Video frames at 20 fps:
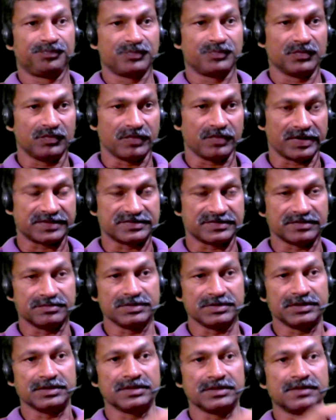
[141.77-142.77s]
for
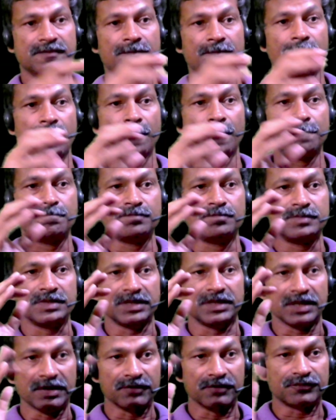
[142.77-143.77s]
example,
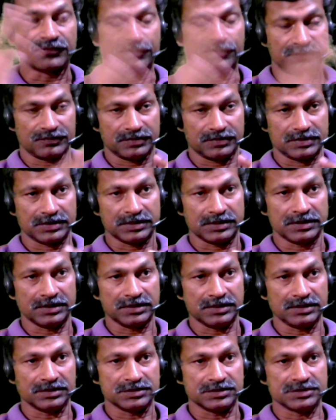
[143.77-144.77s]
if
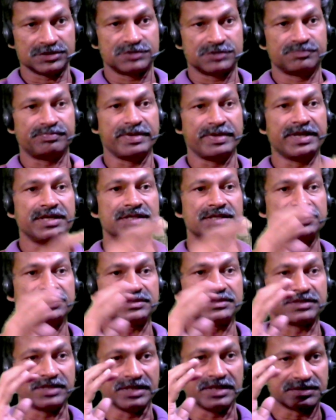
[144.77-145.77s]

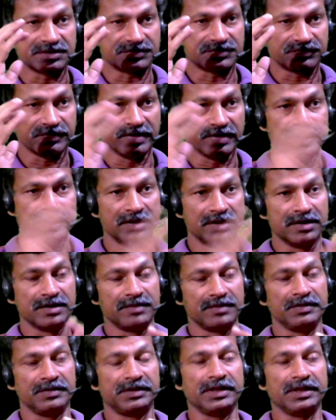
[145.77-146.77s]
space is filled
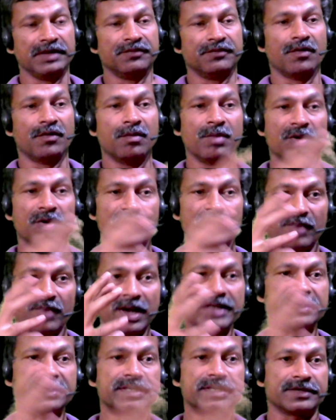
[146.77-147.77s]
with a form of
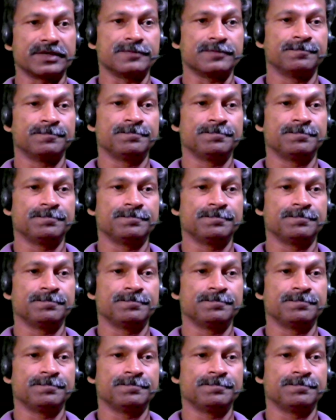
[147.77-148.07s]
matter,